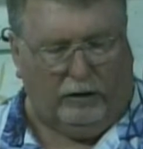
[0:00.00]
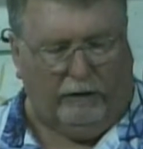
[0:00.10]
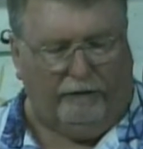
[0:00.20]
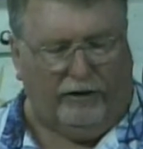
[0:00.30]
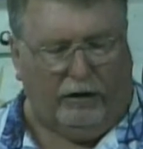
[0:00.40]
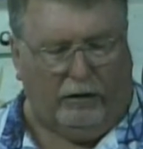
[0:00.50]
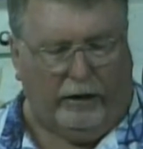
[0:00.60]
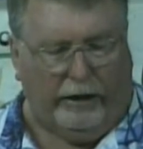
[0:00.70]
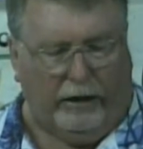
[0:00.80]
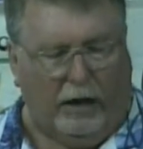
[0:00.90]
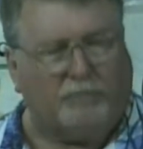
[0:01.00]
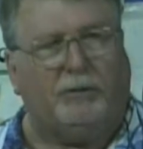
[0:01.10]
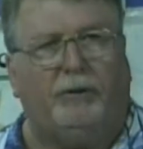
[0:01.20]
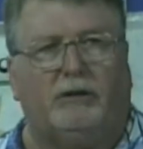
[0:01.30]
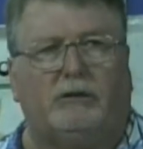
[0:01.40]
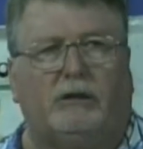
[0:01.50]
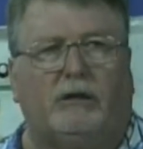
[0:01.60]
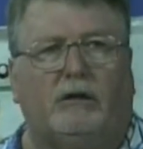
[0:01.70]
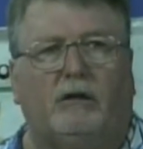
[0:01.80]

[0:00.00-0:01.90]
very optimistic.